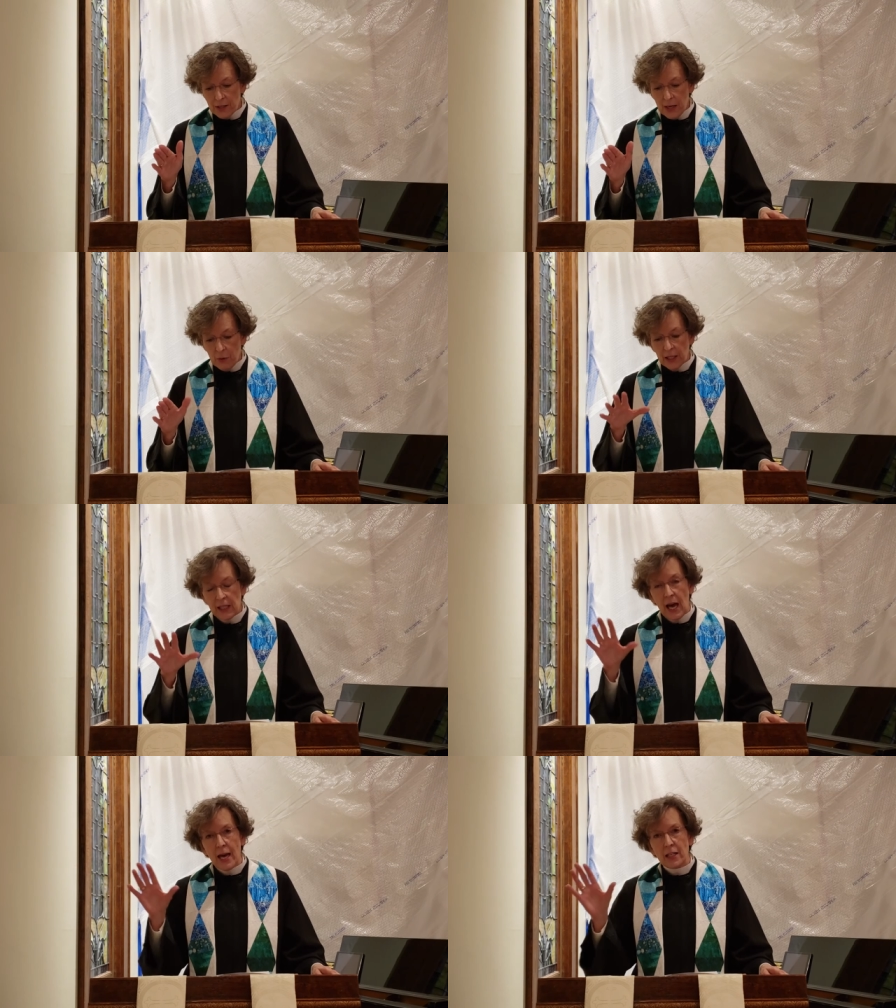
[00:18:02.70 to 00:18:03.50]
they were
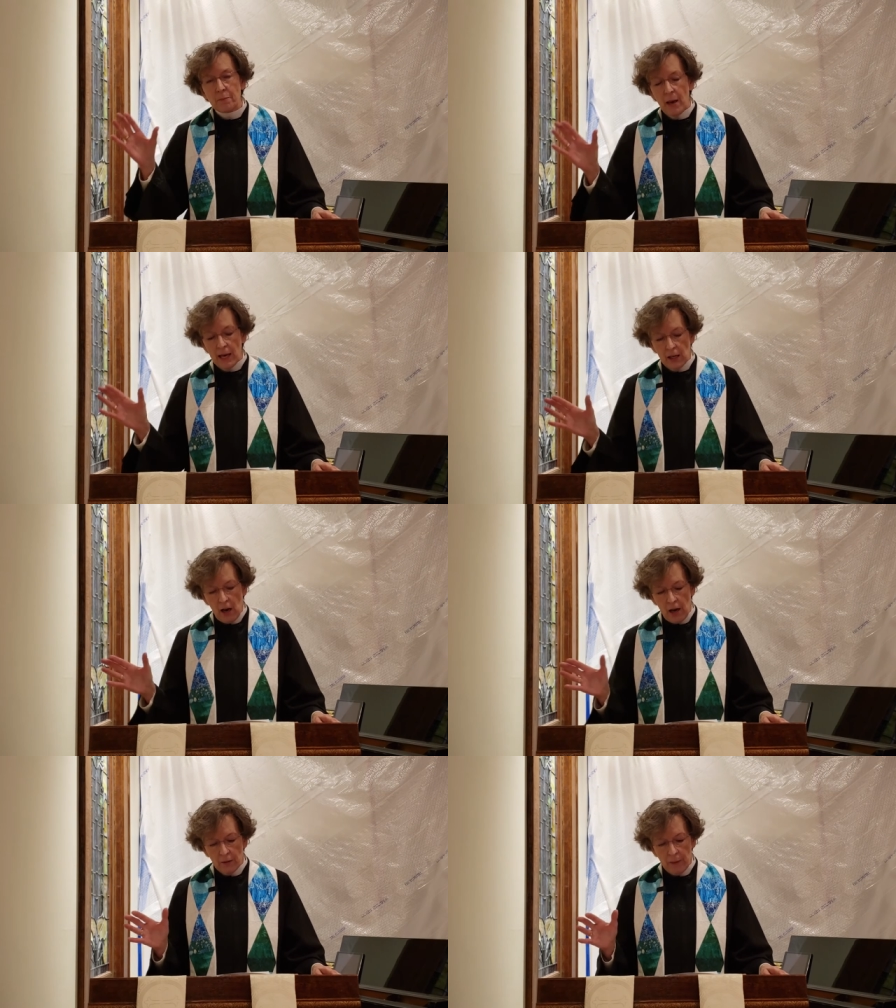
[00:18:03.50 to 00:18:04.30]
guided by
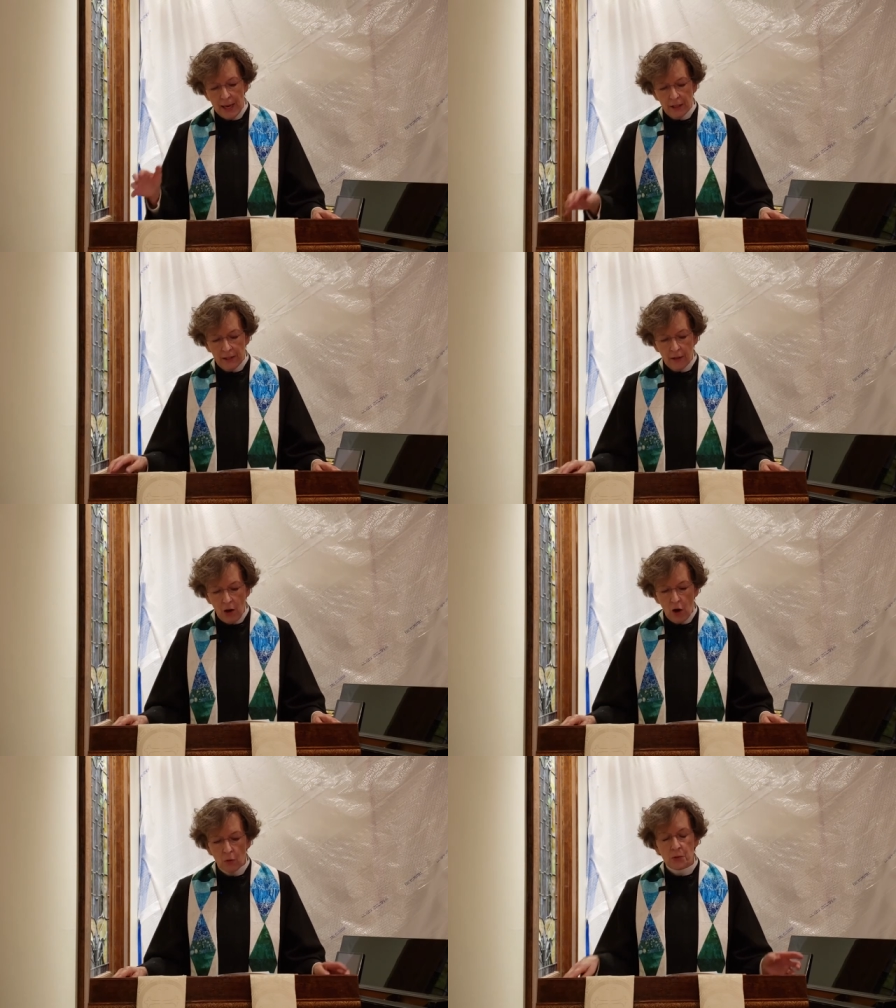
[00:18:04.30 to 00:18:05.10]
God back to their
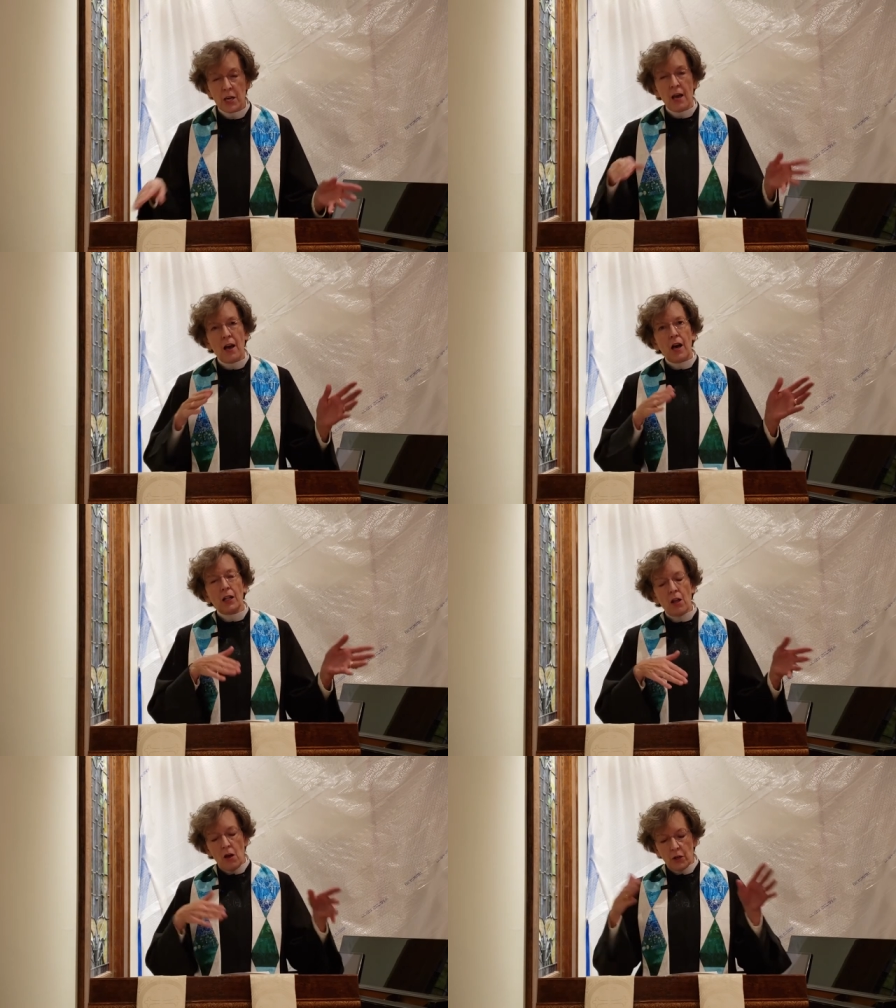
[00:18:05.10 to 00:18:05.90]
homes
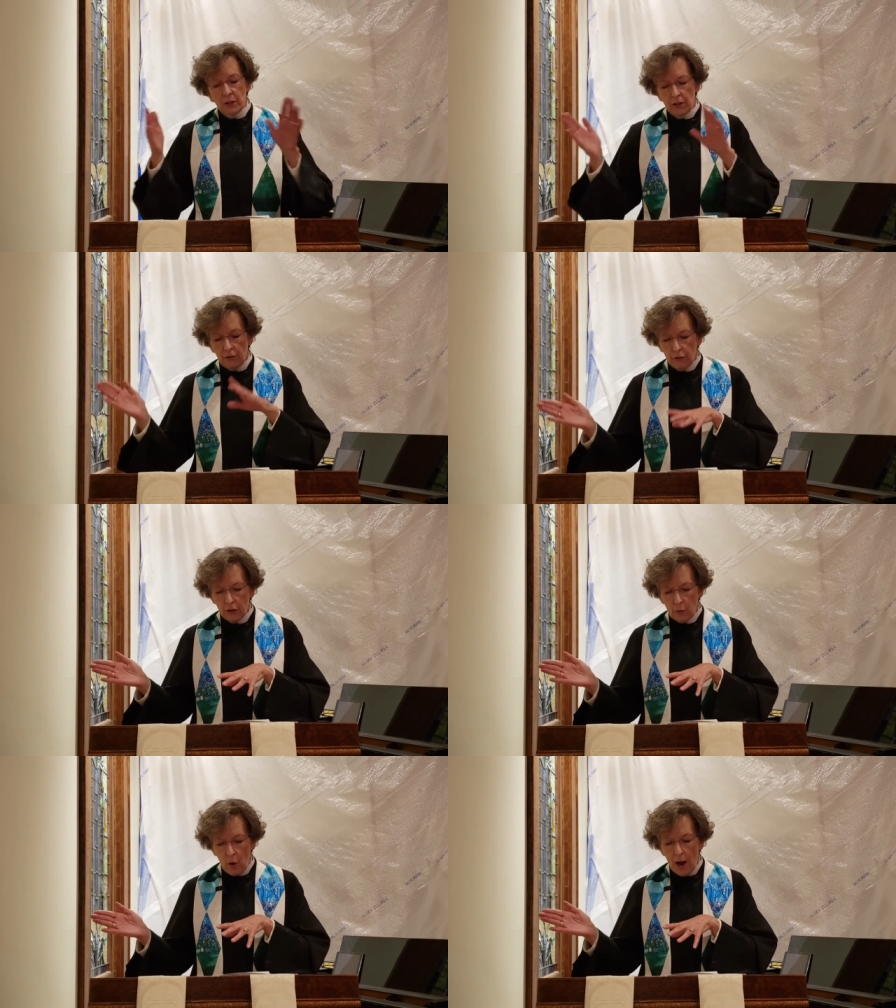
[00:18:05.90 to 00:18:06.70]
along a
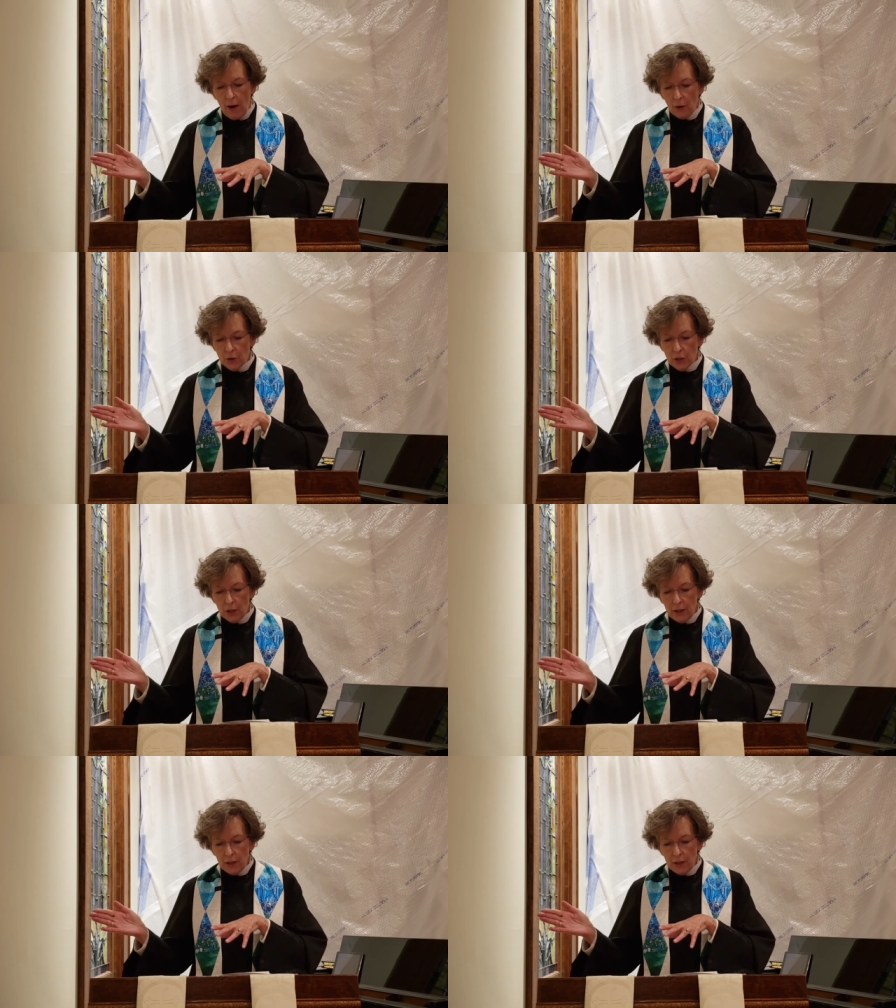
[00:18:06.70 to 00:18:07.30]
different route